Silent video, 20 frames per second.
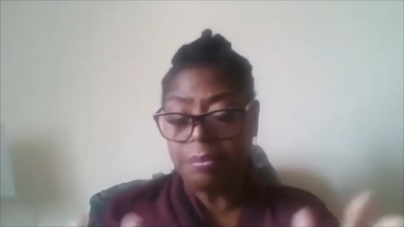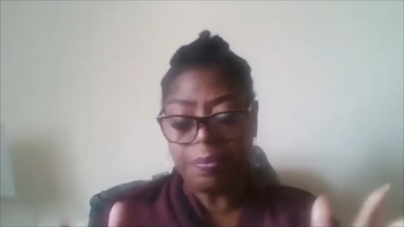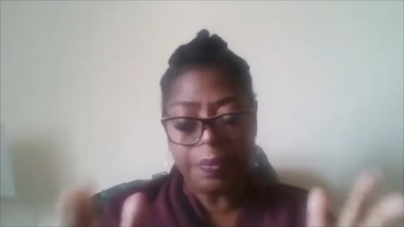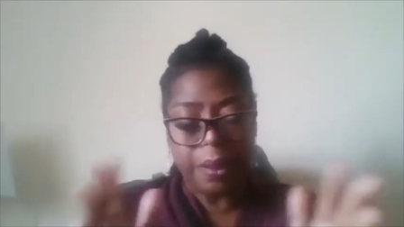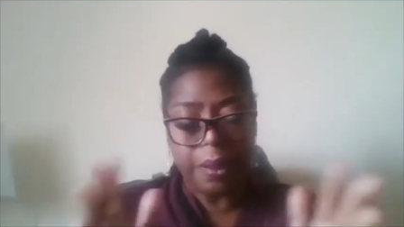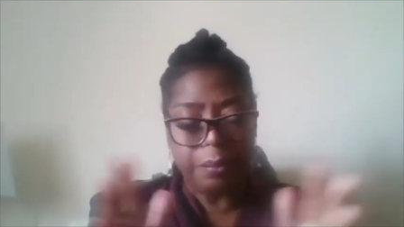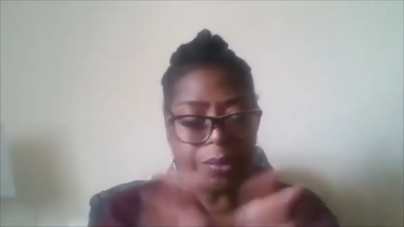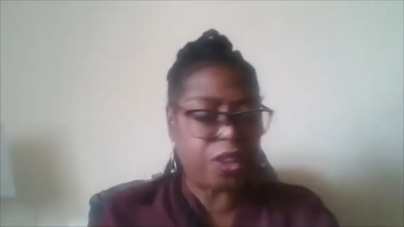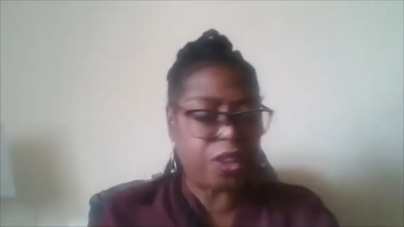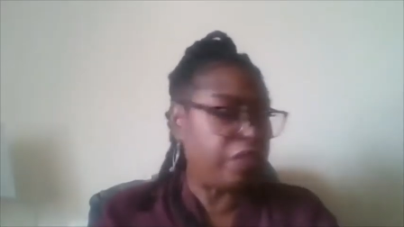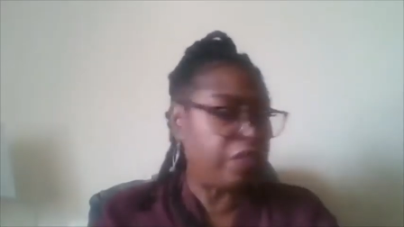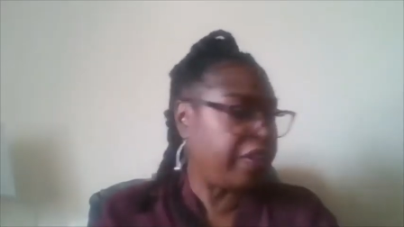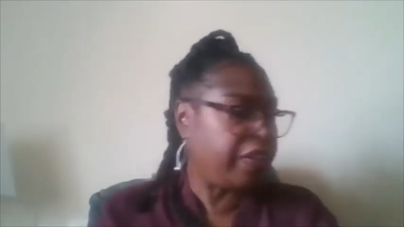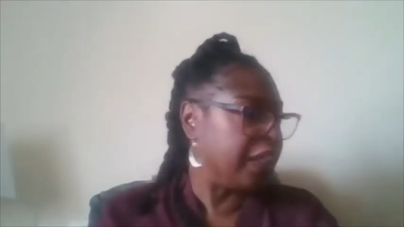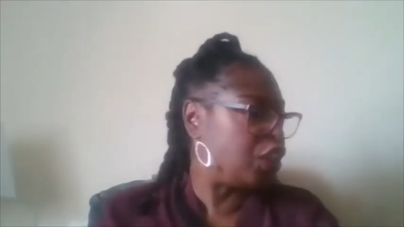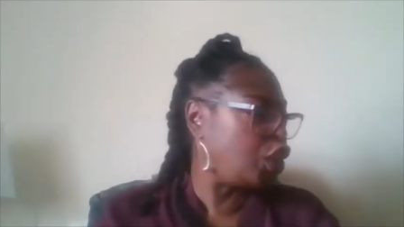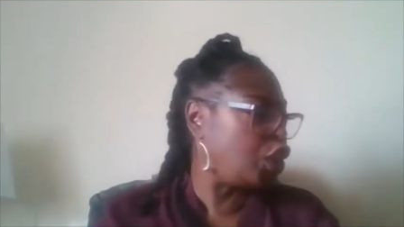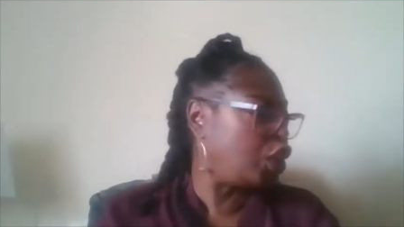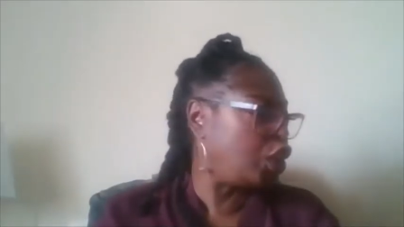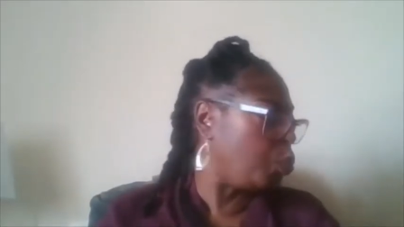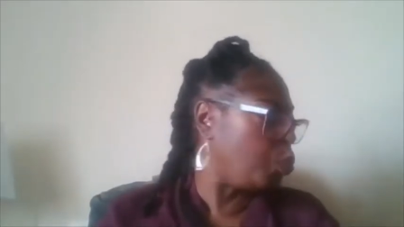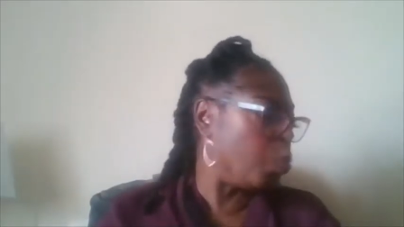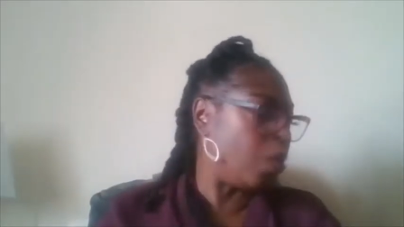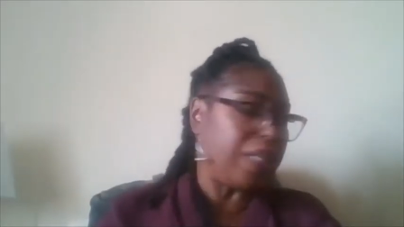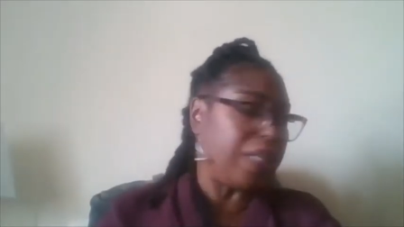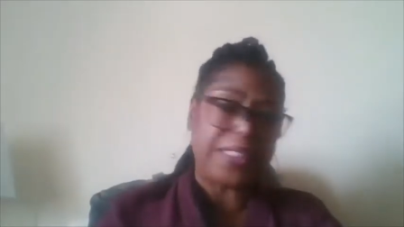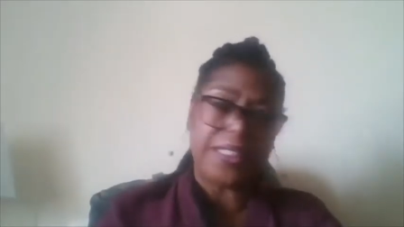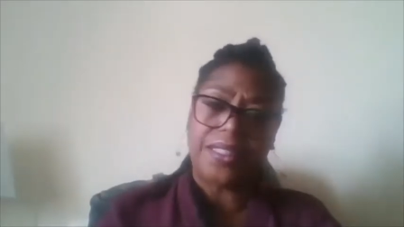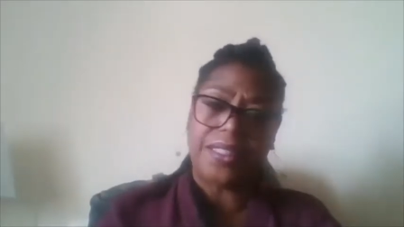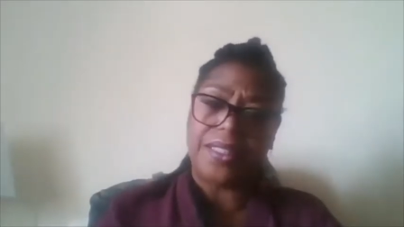I'm sorry. I should. Why
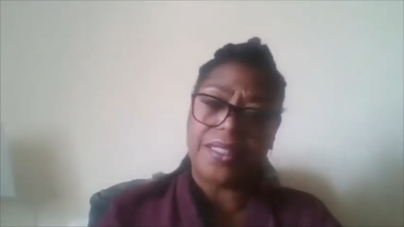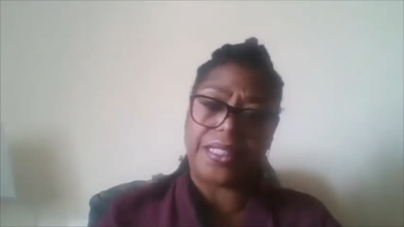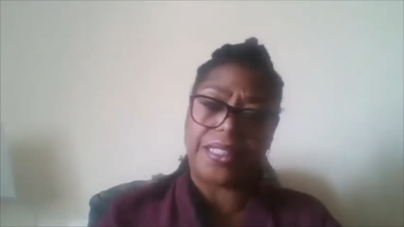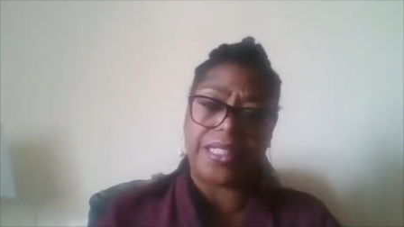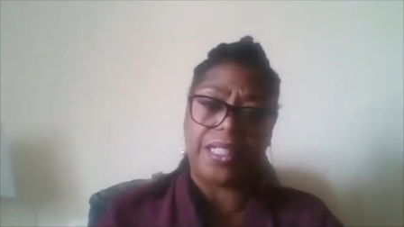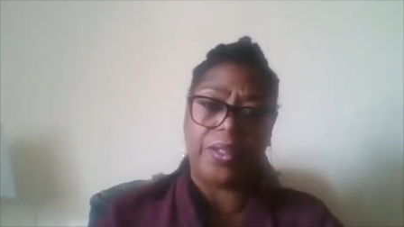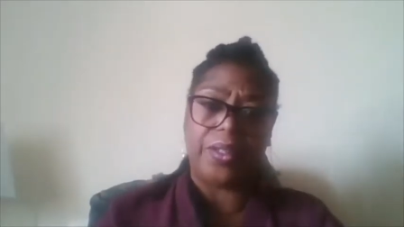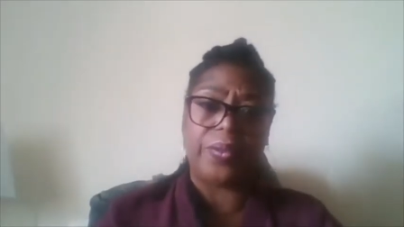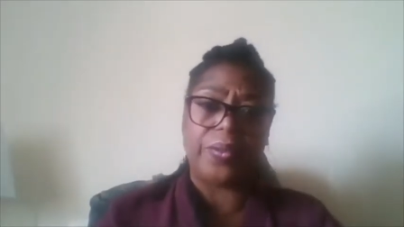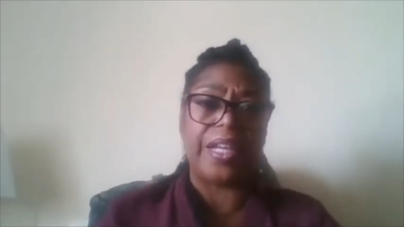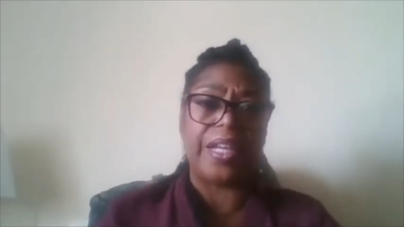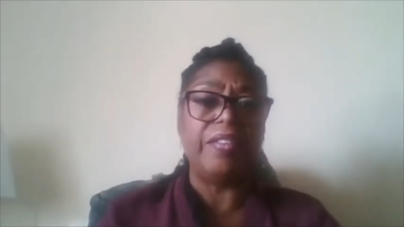didn't I tell you that?